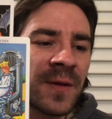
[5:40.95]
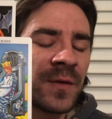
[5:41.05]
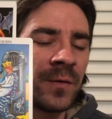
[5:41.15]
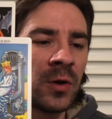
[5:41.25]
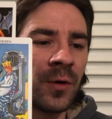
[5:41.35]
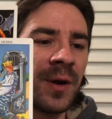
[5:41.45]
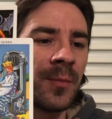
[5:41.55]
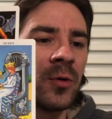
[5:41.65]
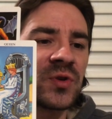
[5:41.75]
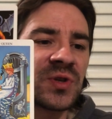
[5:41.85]
that your
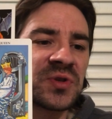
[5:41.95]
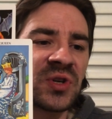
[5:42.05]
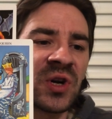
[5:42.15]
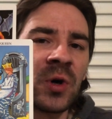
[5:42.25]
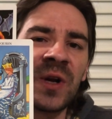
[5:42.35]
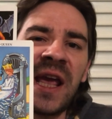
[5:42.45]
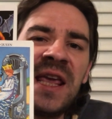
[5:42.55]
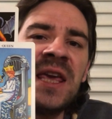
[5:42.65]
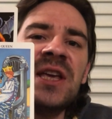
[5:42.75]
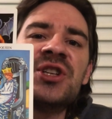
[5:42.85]
emotions are gonna
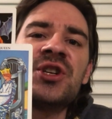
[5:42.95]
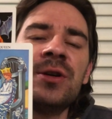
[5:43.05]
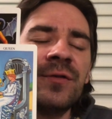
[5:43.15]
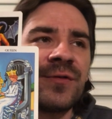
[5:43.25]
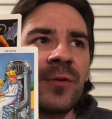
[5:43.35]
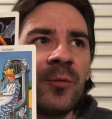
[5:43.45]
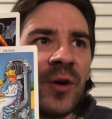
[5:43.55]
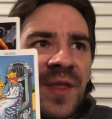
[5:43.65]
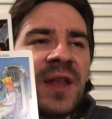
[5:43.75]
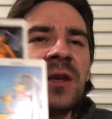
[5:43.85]
eat you from
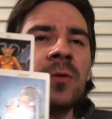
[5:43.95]
within.